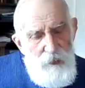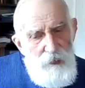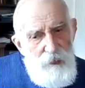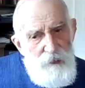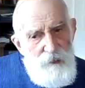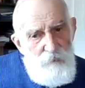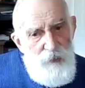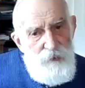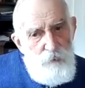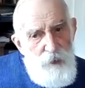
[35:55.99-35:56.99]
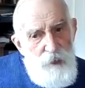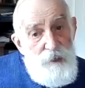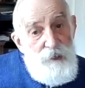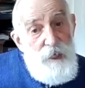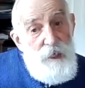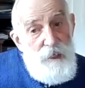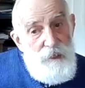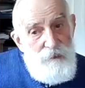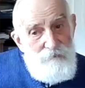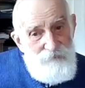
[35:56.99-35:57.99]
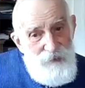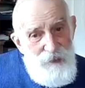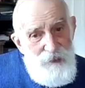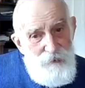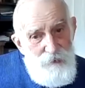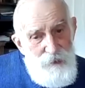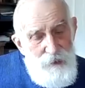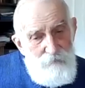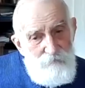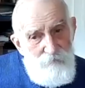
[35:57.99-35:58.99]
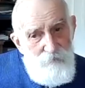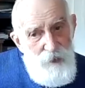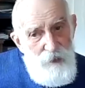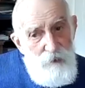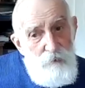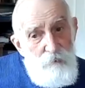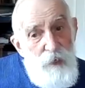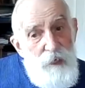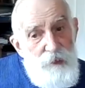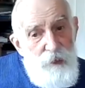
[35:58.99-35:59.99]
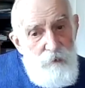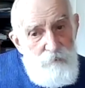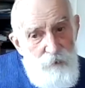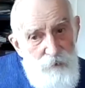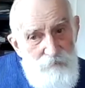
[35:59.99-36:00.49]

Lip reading: The better word is lead. Lead, you see. Or by example.